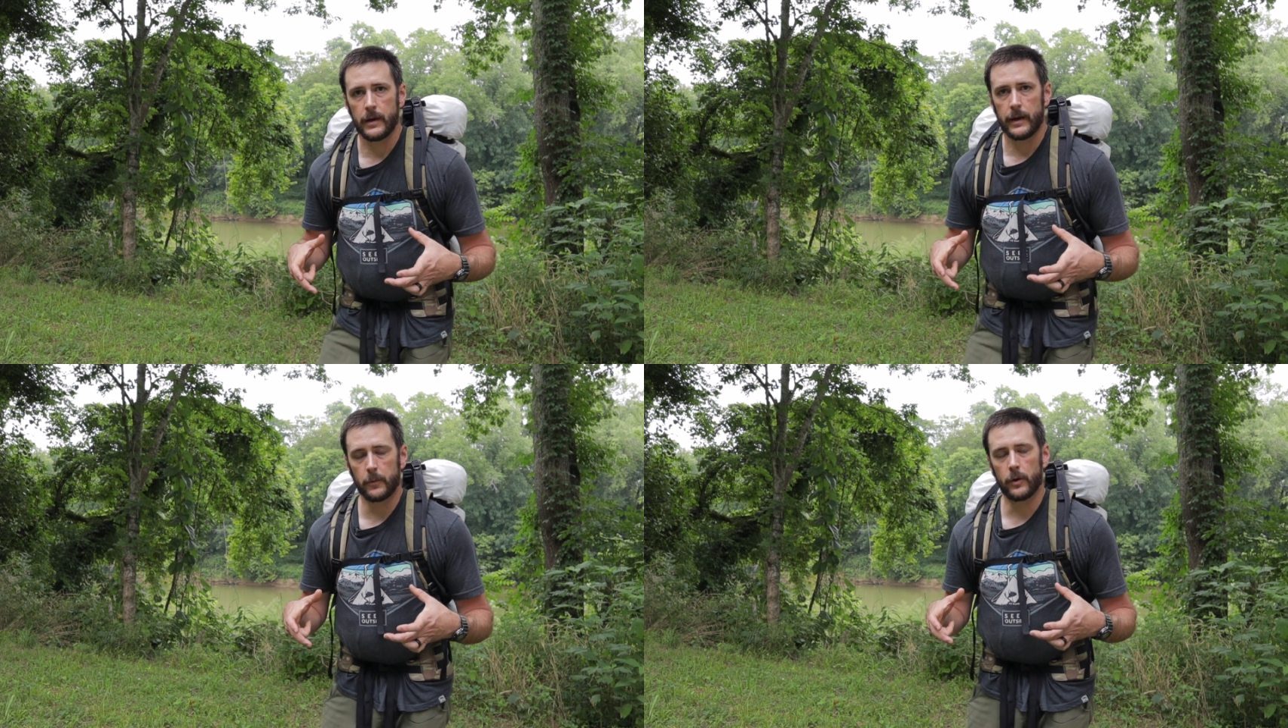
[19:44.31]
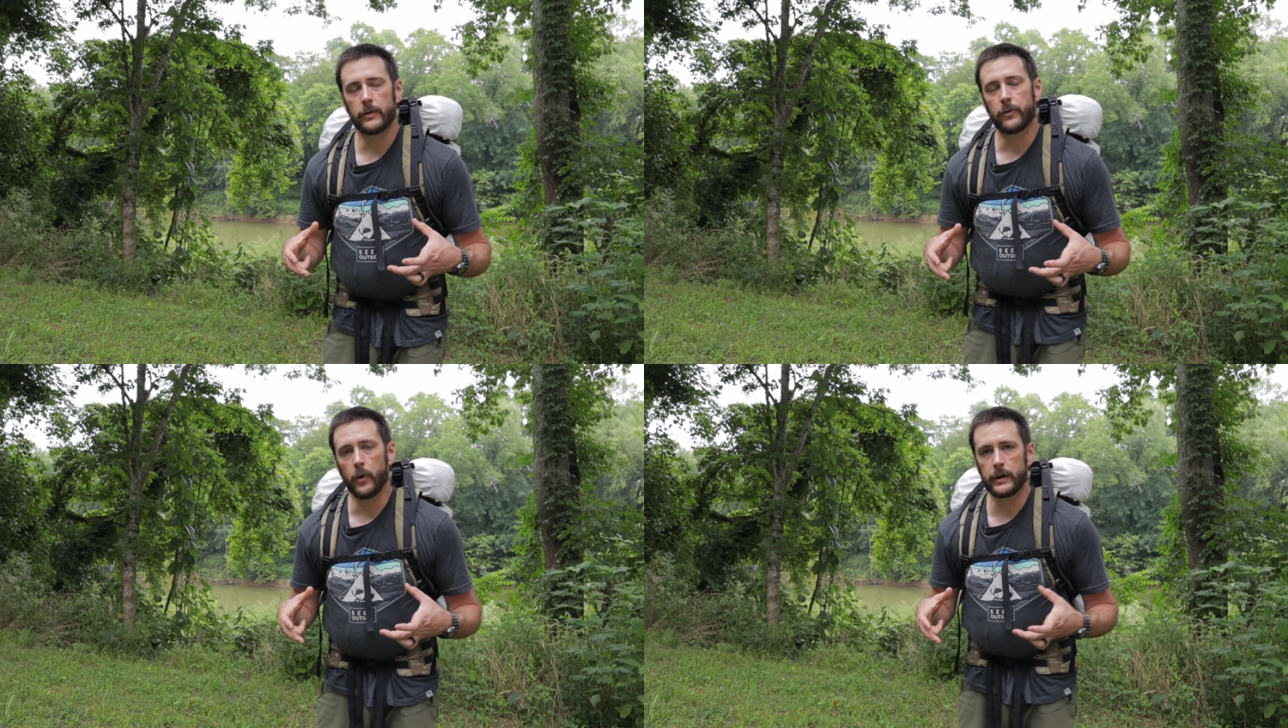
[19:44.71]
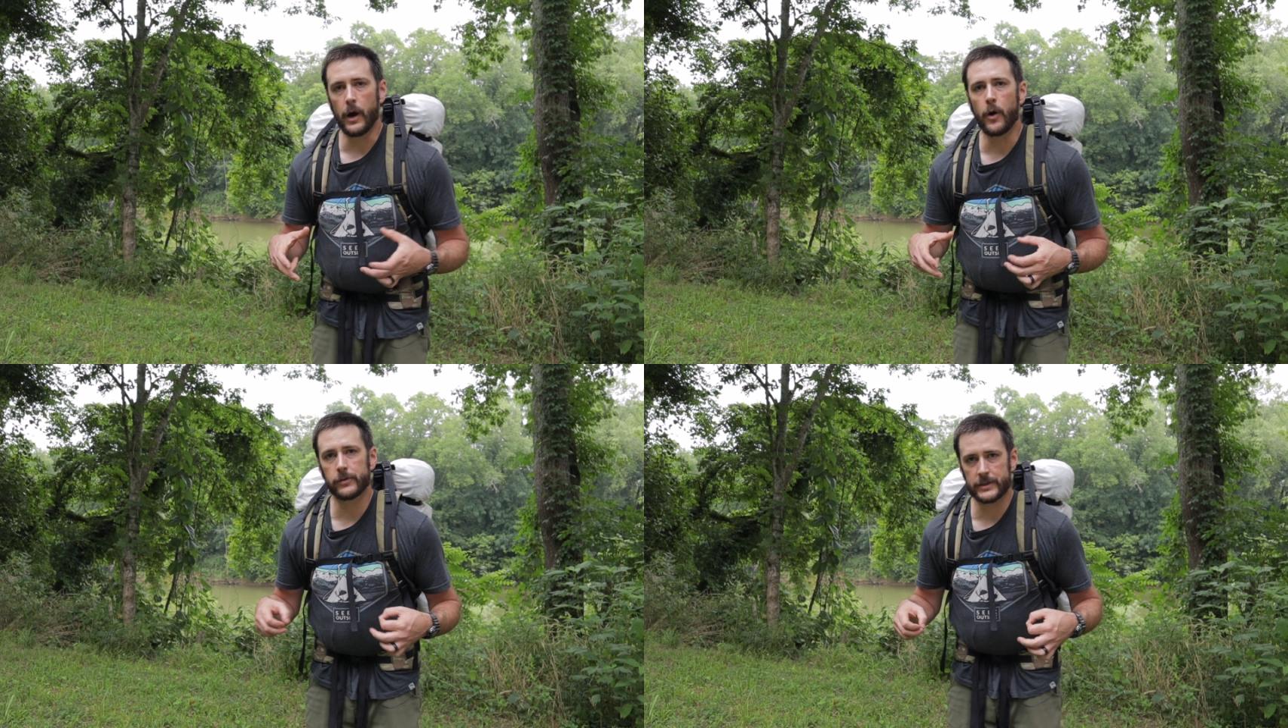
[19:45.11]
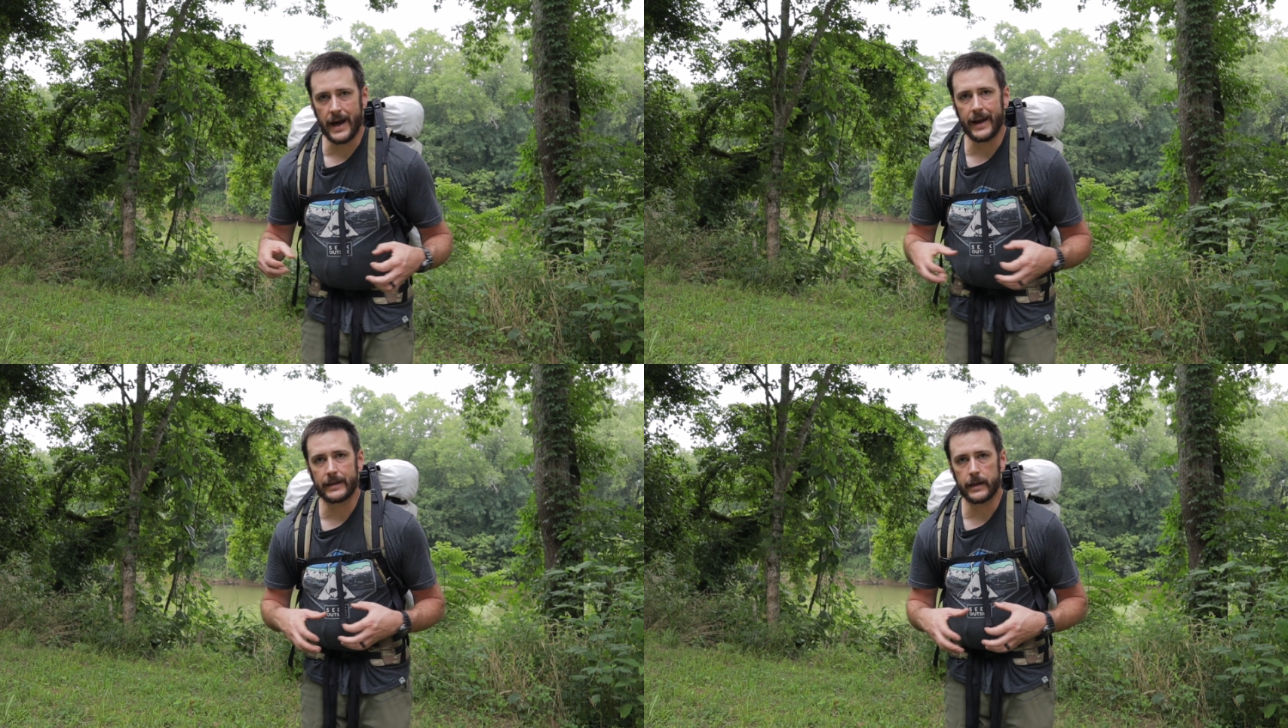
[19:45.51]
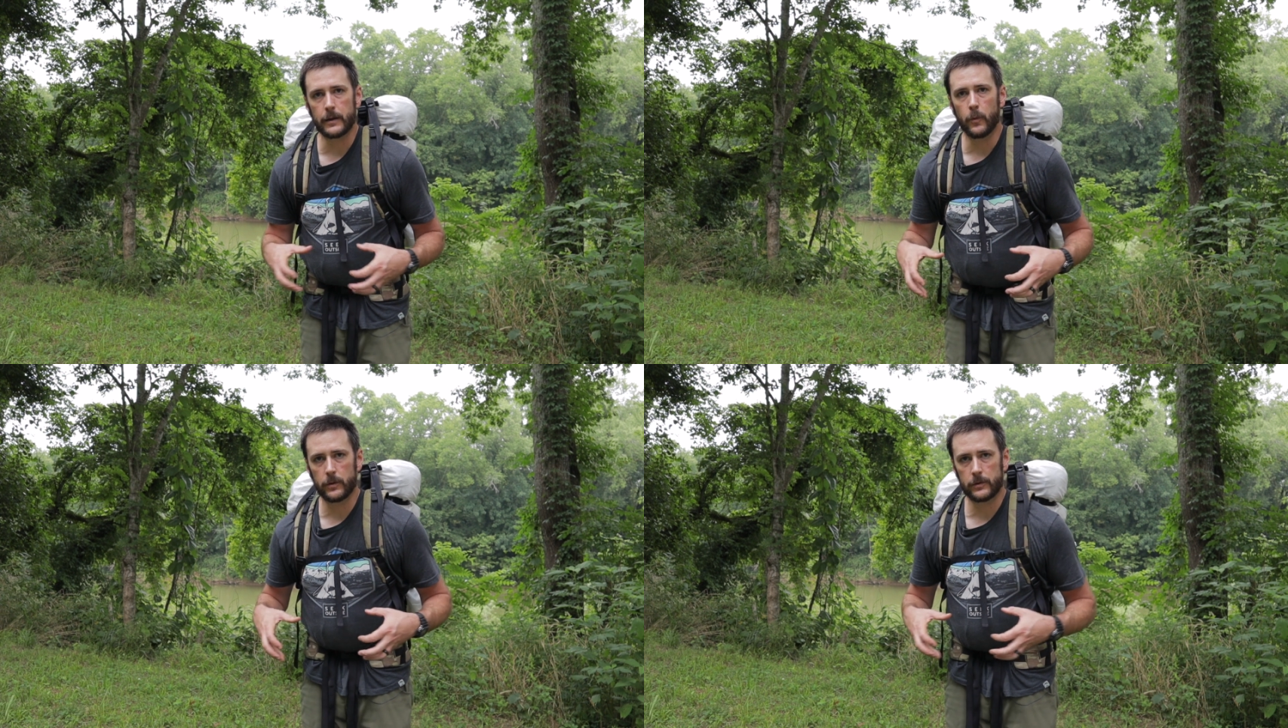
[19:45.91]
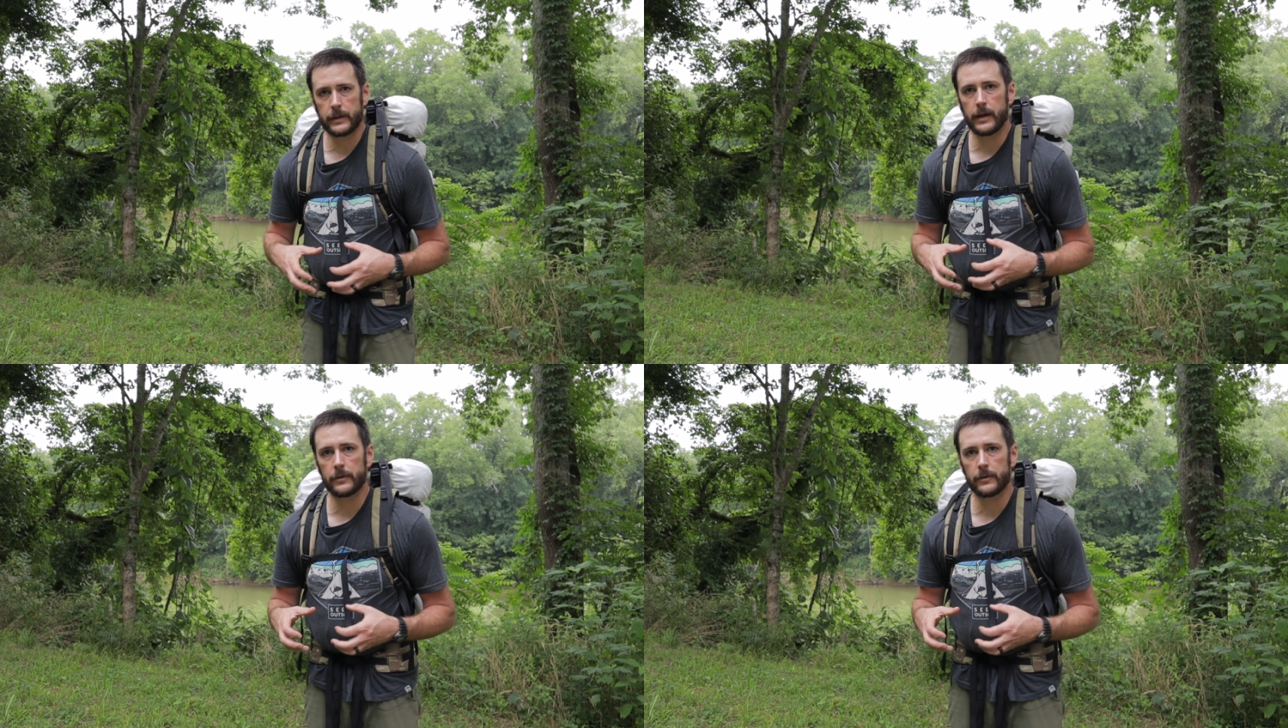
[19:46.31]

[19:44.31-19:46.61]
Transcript: It will avoid over-tightening one or the